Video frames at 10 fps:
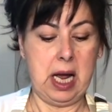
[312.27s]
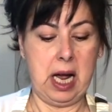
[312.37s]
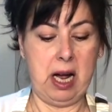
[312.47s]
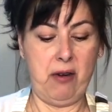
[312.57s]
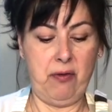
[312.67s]

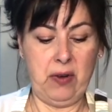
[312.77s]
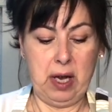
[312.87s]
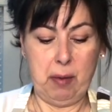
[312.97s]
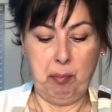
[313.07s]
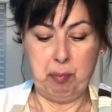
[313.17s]
of
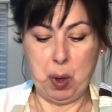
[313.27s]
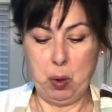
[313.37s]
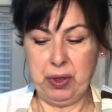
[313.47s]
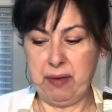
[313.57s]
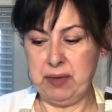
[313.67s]

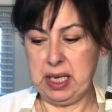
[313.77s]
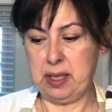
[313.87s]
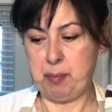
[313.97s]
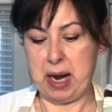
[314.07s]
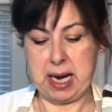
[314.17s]
both of these
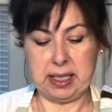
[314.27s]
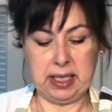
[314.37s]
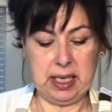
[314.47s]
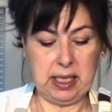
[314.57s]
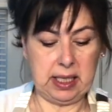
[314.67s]

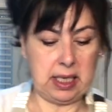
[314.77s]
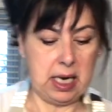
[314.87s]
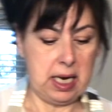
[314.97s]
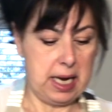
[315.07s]
baskets,